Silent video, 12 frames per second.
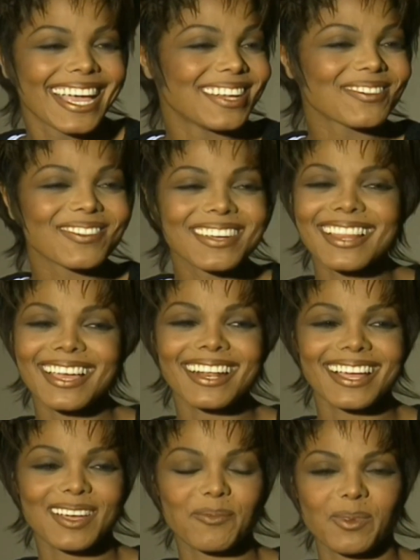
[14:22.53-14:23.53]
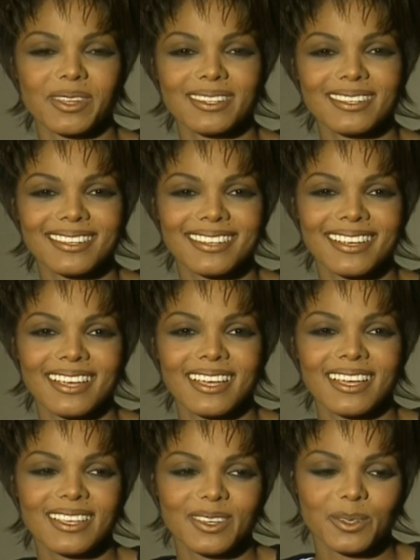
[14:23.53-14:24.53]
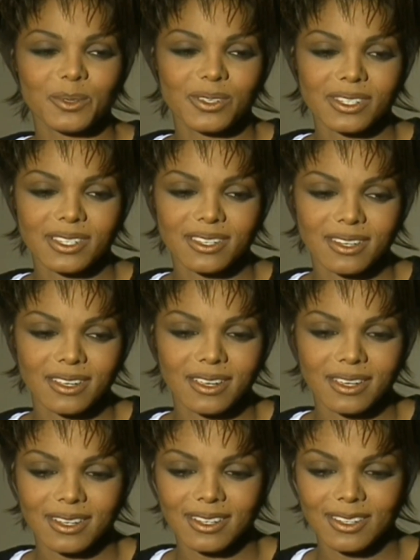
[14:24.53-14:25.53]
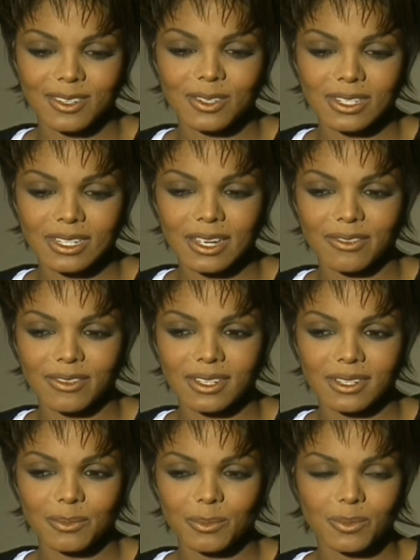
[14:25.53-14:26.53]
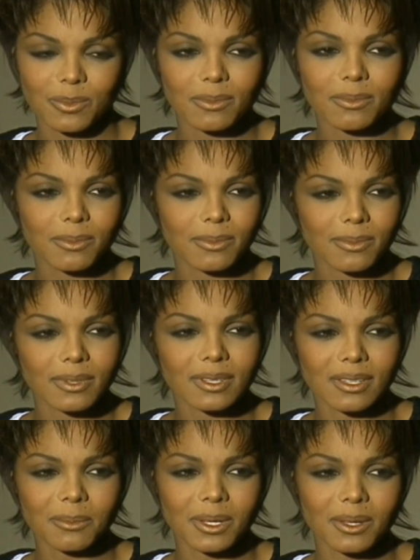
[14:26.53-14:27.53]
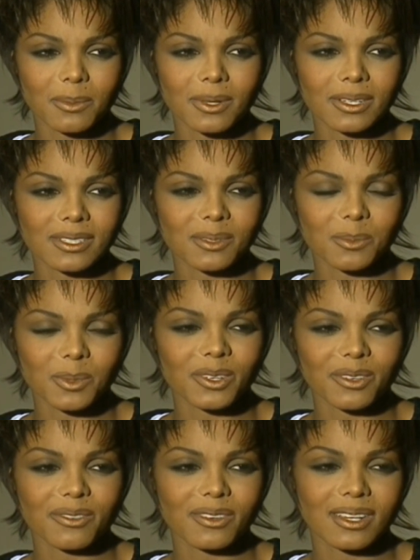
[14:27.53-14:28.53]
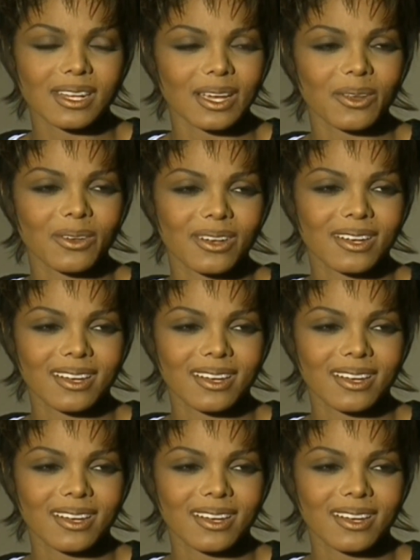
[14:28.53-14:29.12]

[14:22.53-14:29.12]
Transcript: And when that happens, you just have to put them in their place, pick it down.